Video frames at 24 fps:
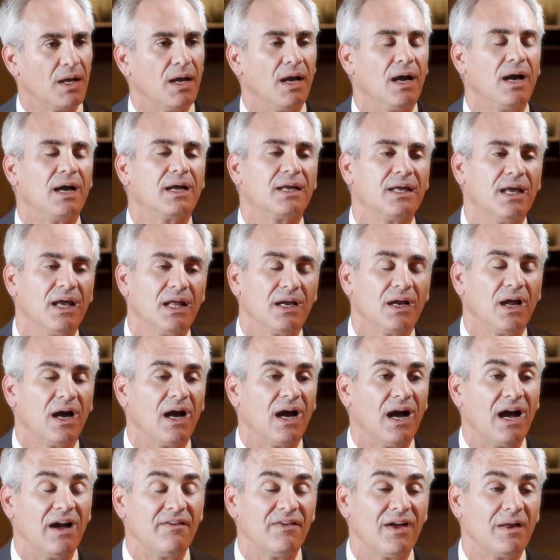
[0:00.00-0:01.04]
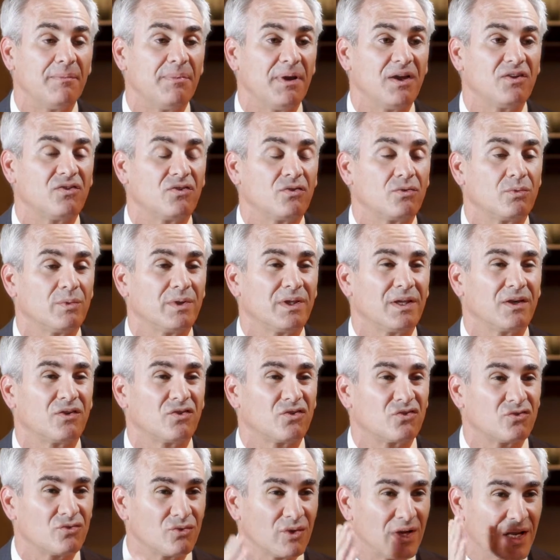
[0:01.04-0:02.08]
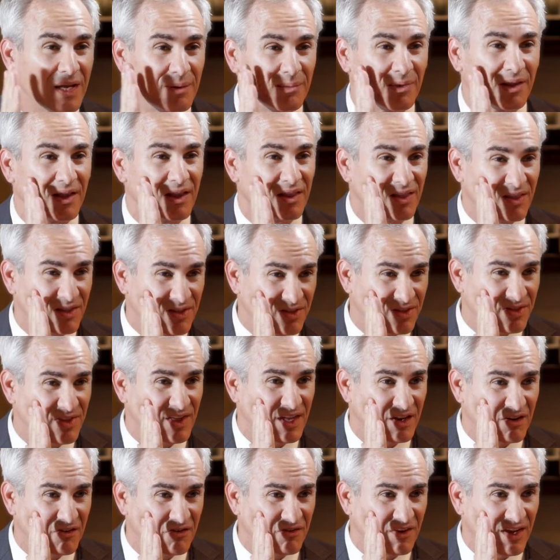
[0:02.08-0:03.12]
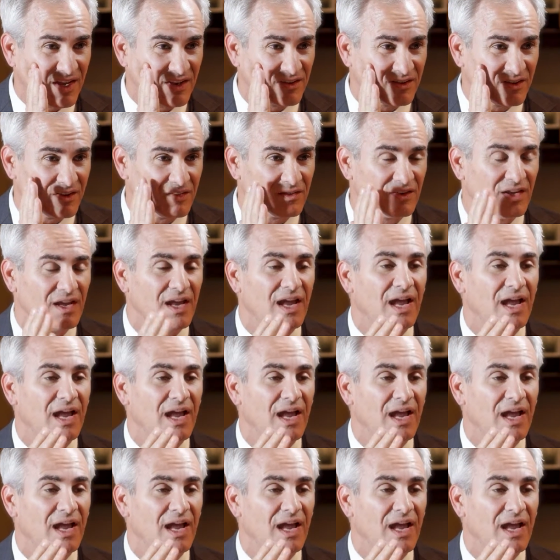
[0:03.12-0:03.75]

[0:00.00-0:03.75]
Again, I've had patients with extremely thin faces,